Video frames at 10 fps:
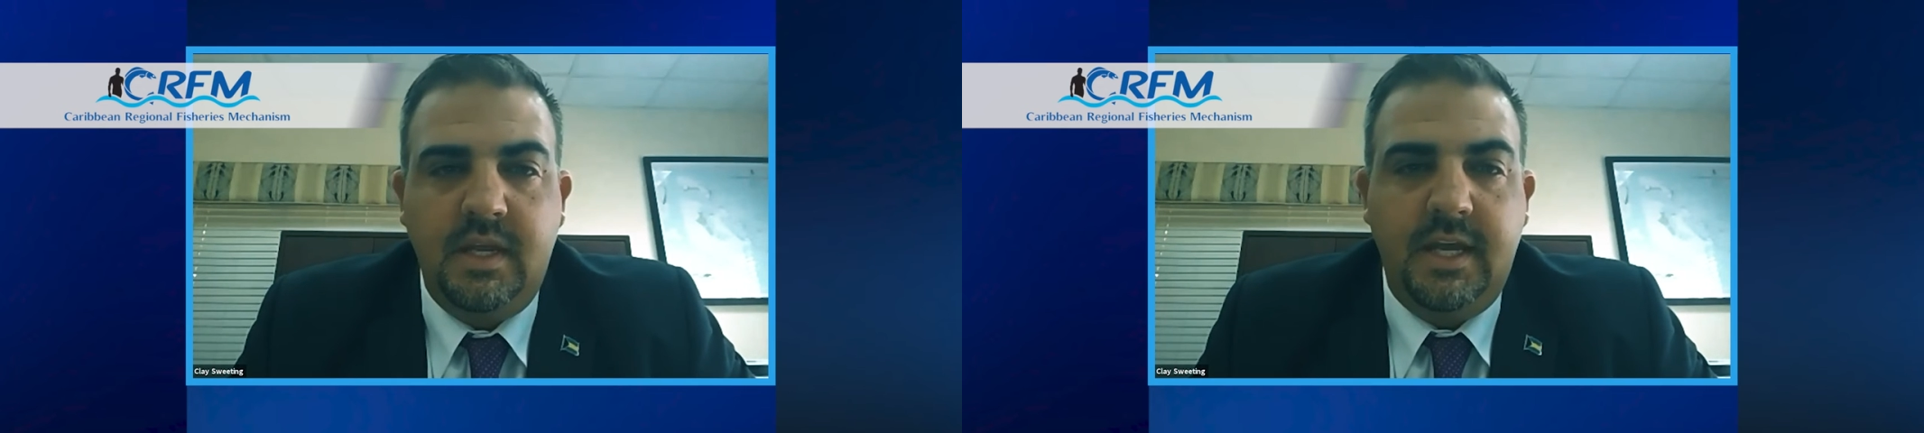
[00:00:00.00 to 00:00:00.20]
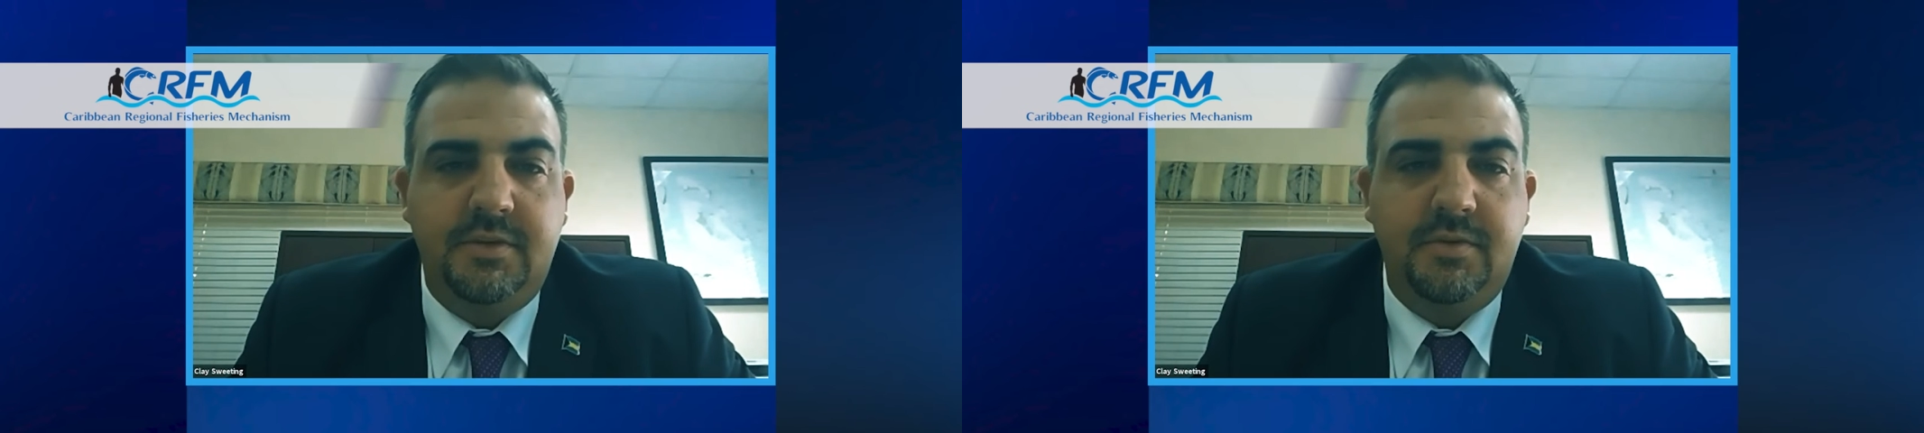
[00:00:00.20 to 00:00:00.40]

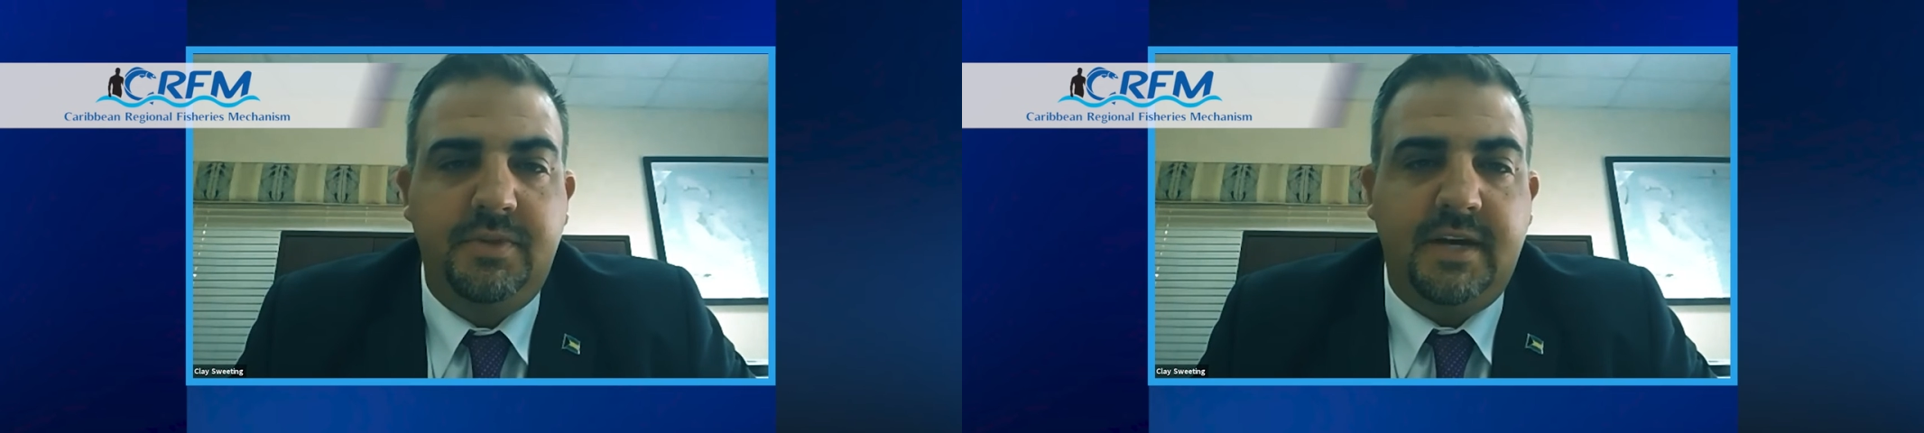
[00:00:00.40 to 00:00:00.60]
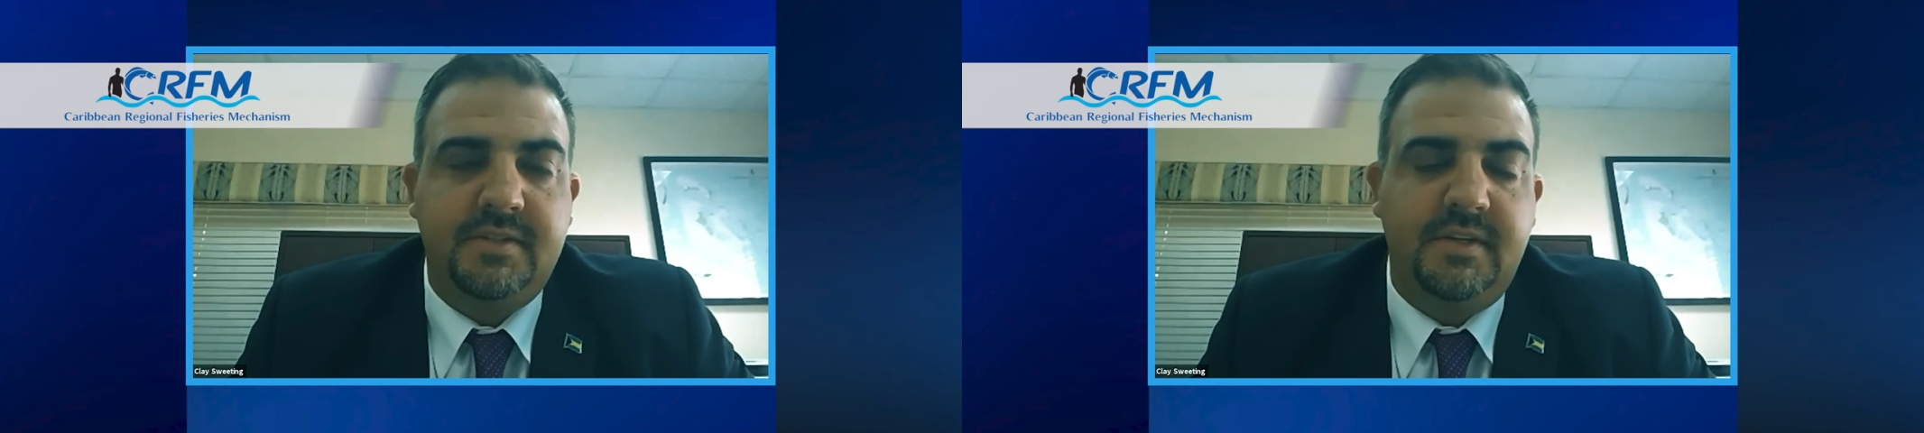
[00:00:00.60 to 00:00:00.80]
In
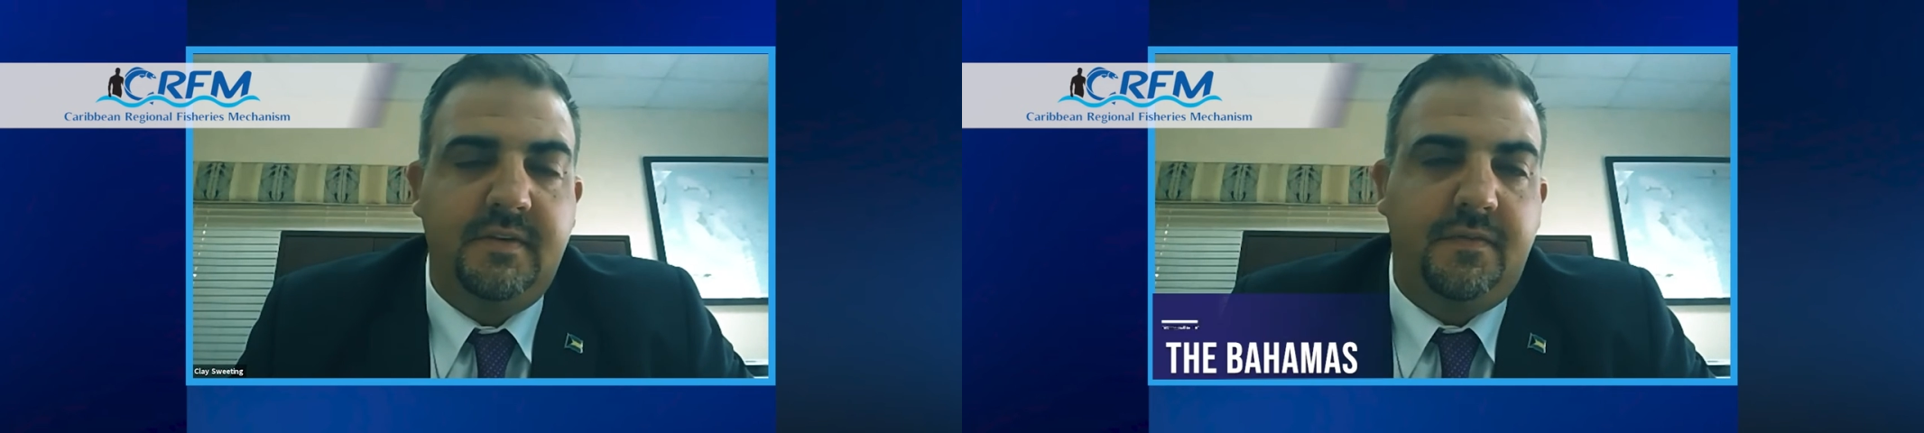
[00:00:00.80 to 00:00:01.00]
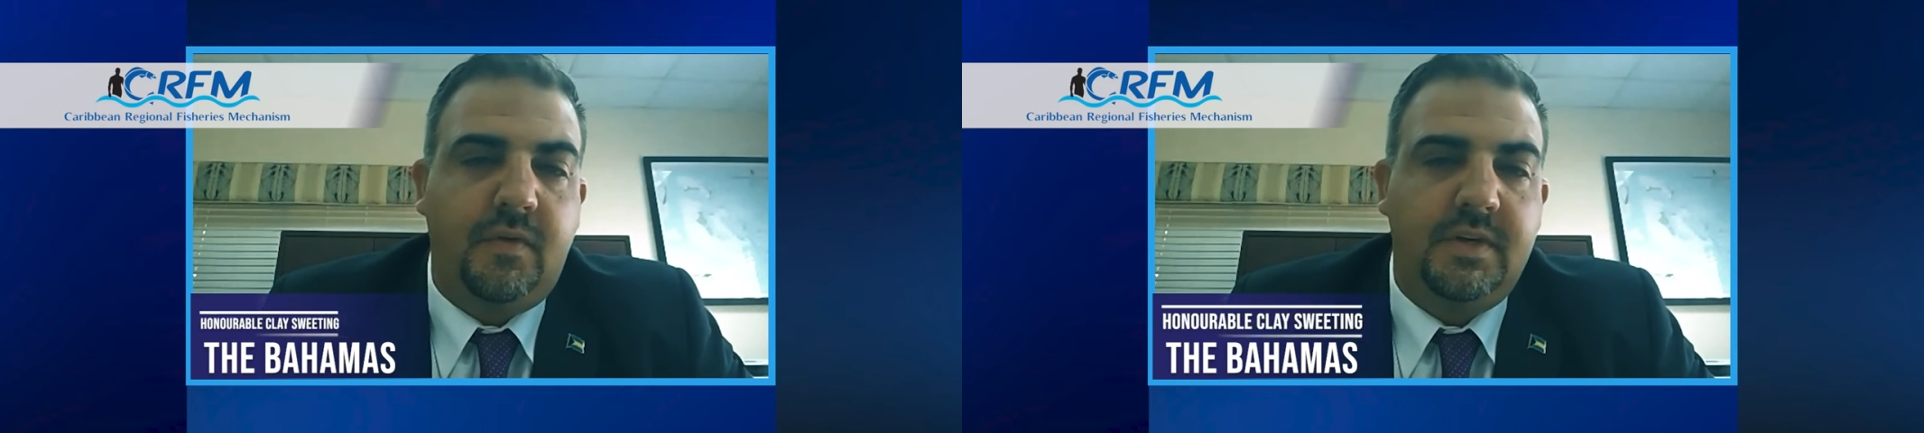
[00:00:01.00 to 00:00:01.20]

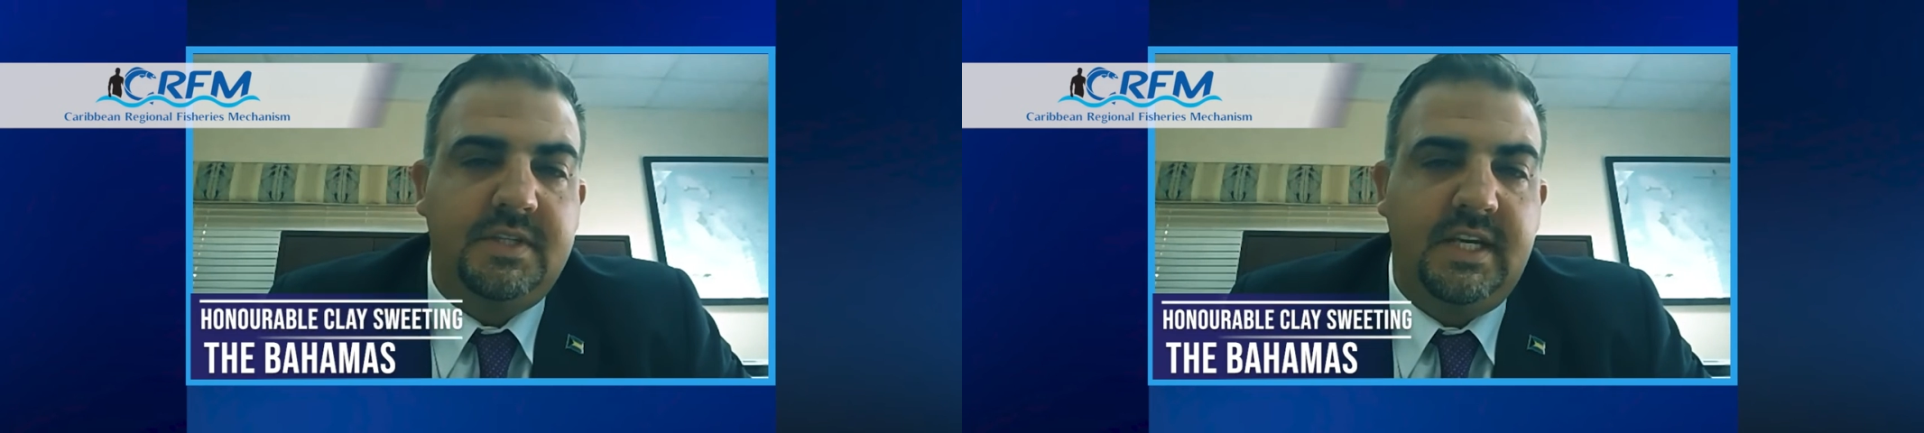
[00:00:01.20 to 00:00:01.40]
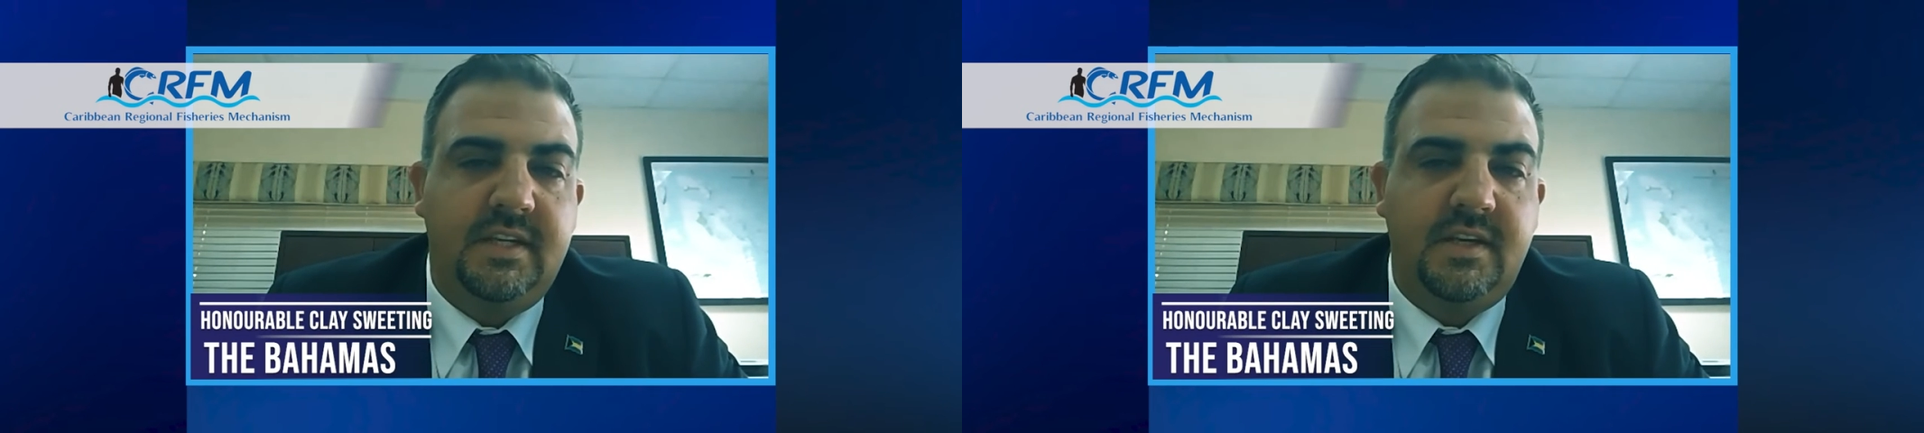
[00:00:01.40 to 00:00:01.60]
2014,